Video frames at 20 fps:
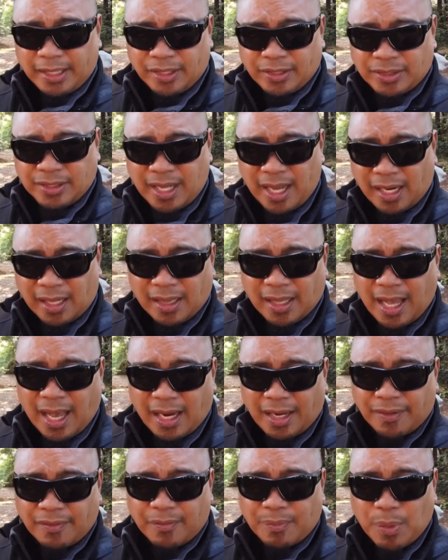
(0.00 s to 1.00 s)
there's not a
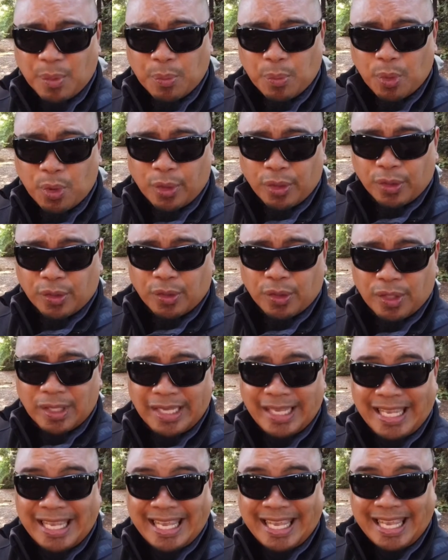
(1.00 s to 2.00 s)
lot of memorial
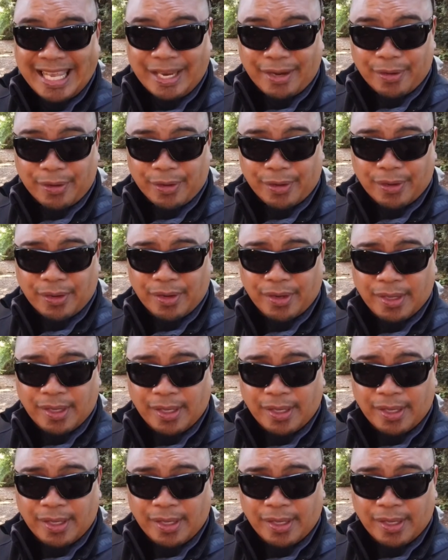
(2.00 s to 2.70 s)
here